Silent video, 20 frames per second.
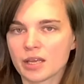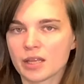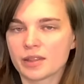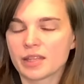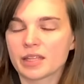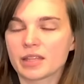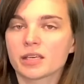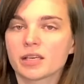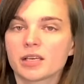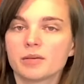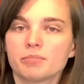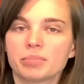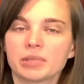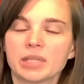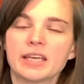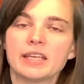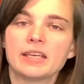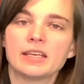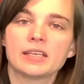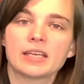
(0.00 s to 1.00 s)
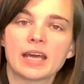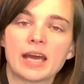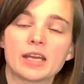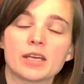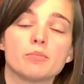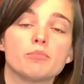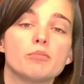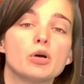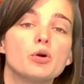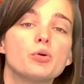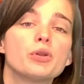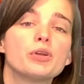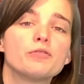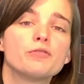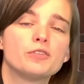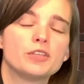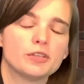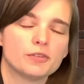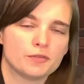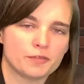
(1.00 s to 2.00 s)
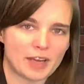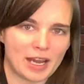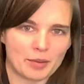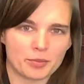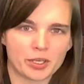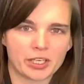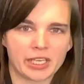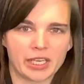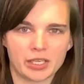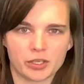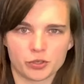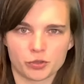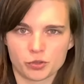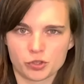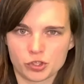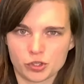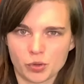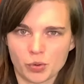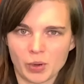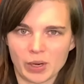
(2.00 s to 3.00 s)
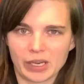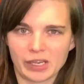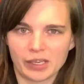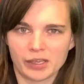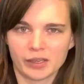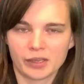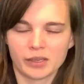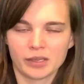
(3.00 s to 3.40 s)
that the complainant had a motive to fabricate her story.